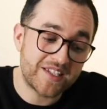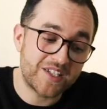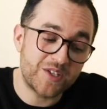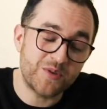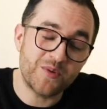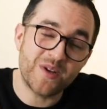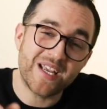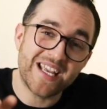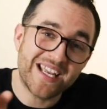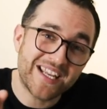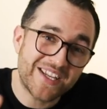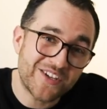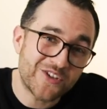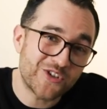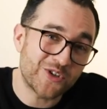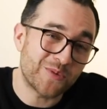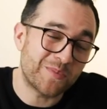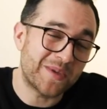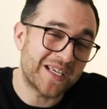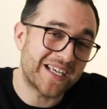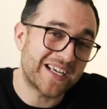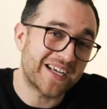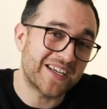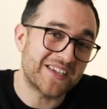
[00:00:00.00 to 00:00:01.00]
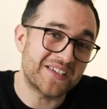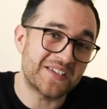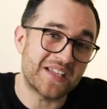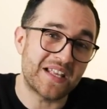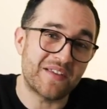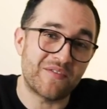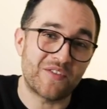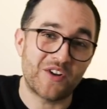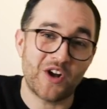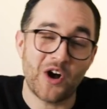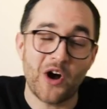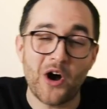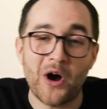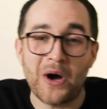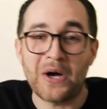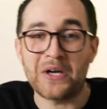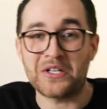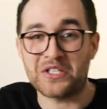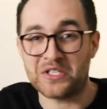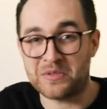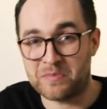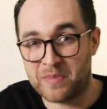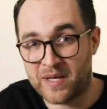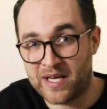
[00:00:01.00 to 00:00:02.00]
to injure because they've
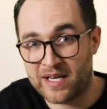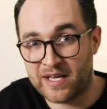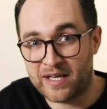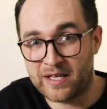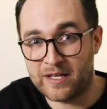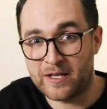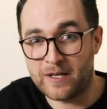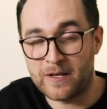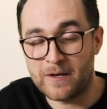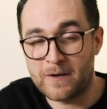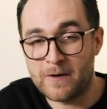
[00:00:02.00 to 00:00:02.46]
caused pain